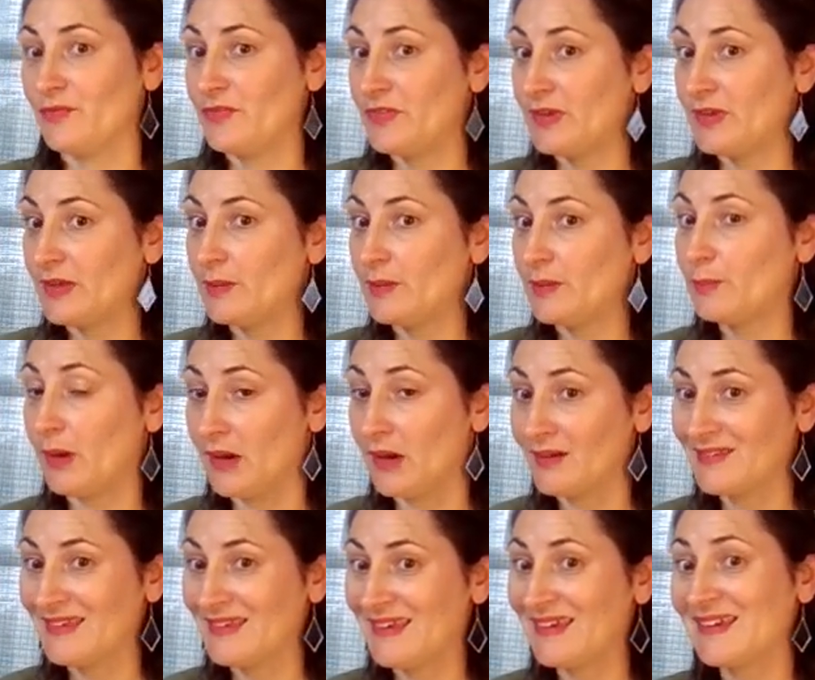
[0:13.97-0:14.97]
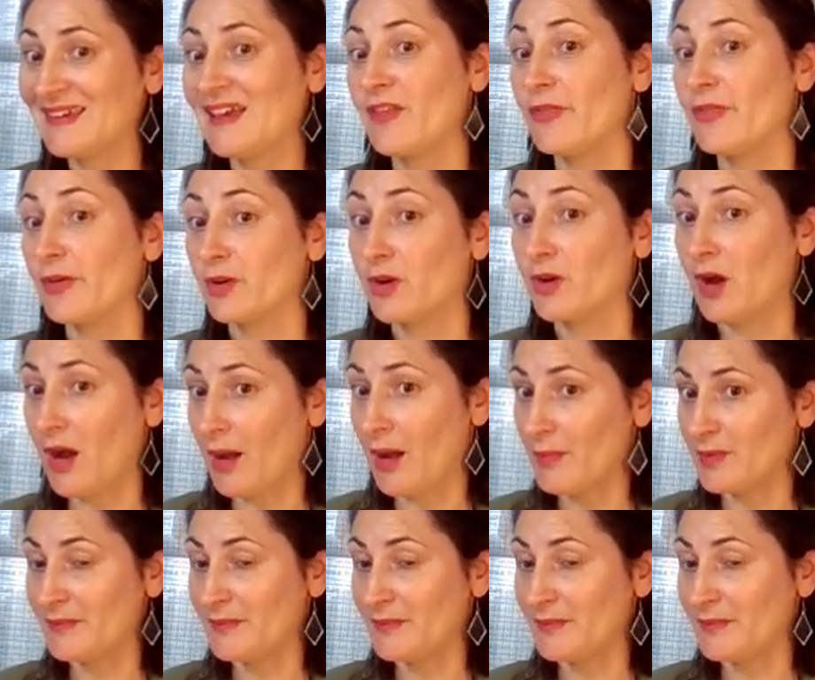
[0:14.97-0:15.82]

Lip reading: debunking the common